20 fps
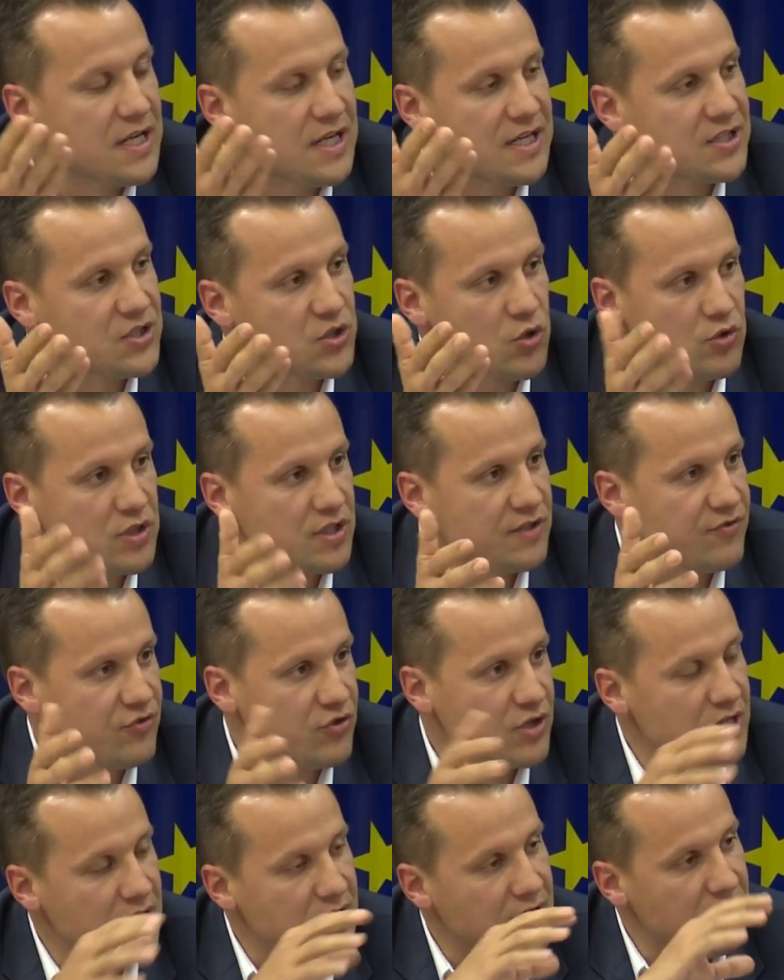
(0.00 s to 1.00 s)
is so
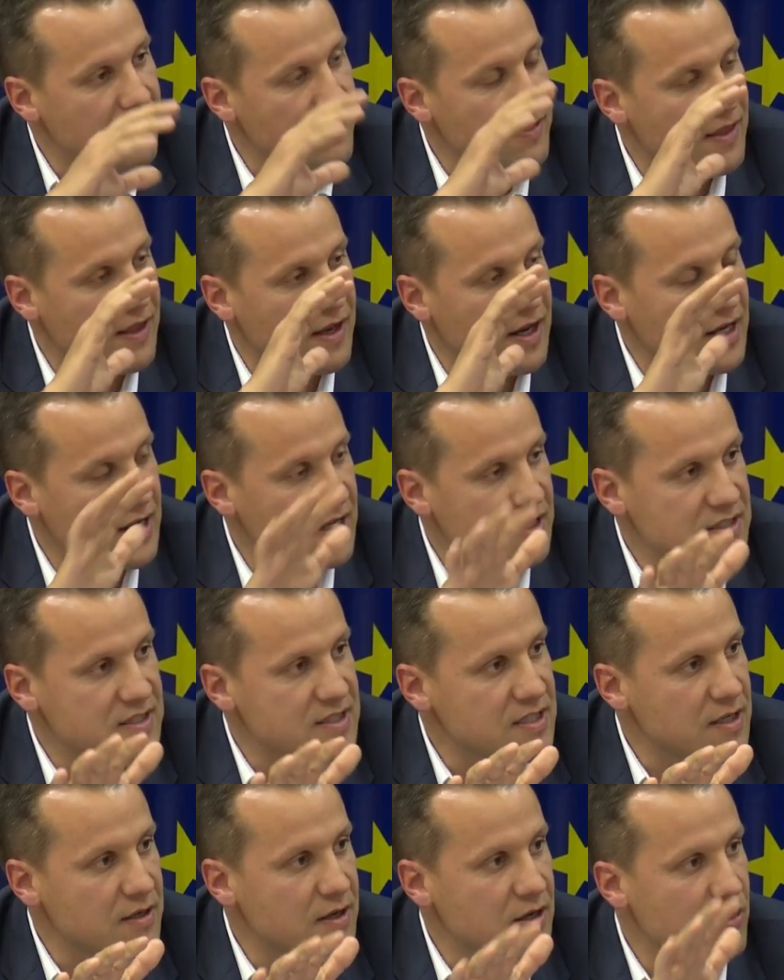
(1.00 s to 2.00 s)
differently that I can
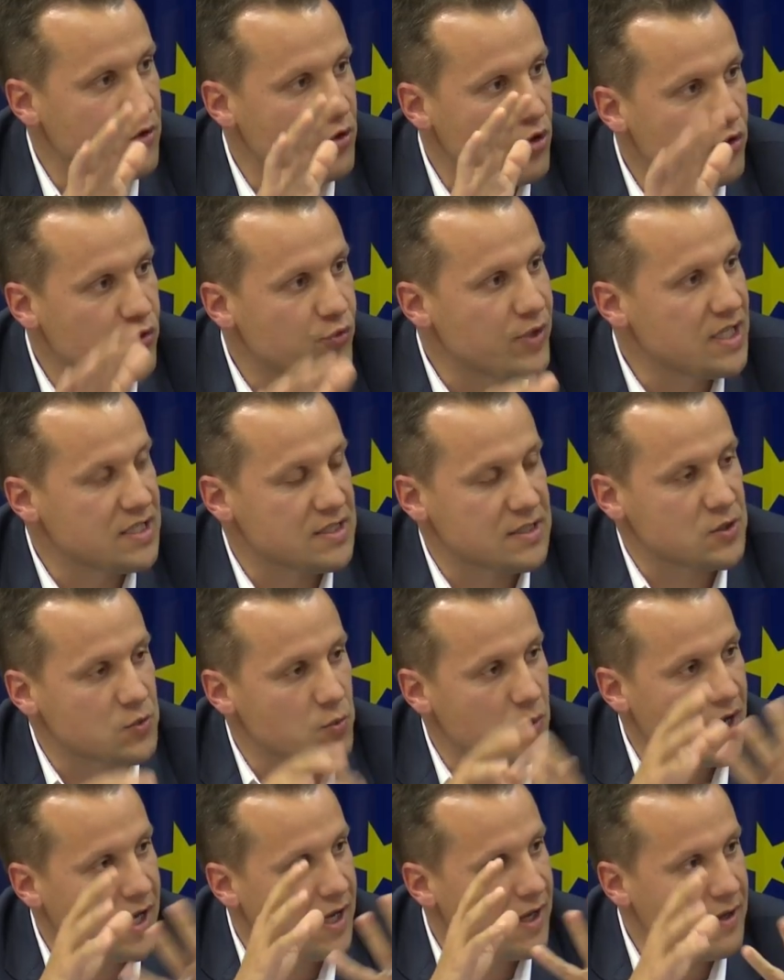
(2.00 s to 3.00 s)
see good
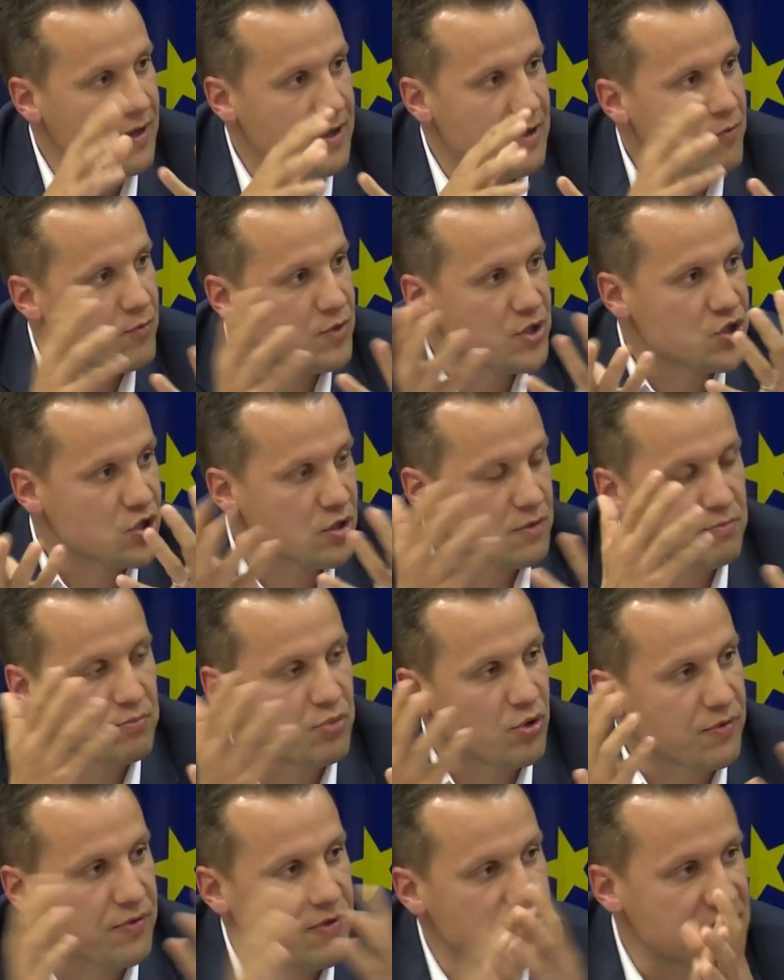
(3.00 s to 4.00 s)
reasons why we
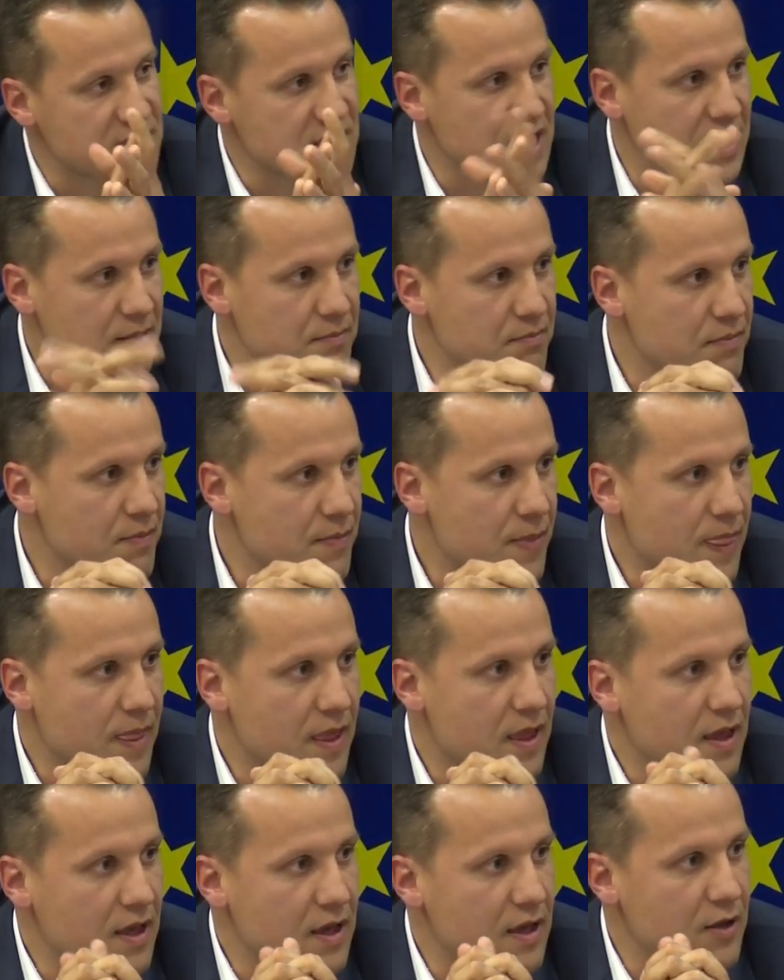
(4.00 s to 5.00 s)
shouldn't put the same
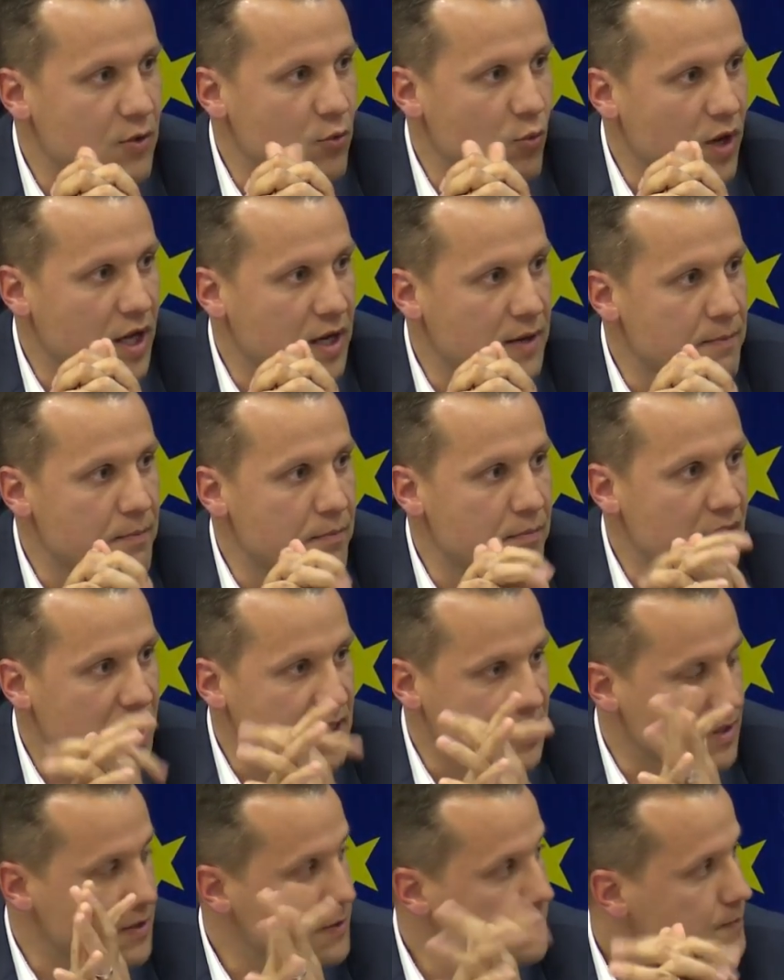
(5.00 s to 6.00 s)
in one
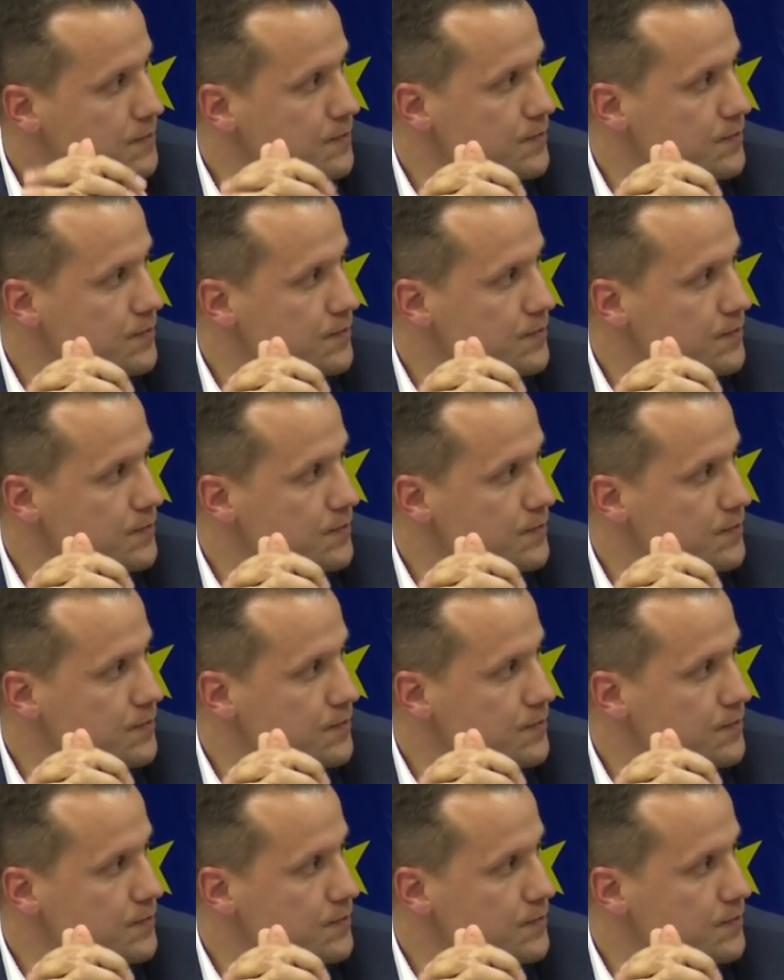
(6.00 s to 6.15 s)
basket.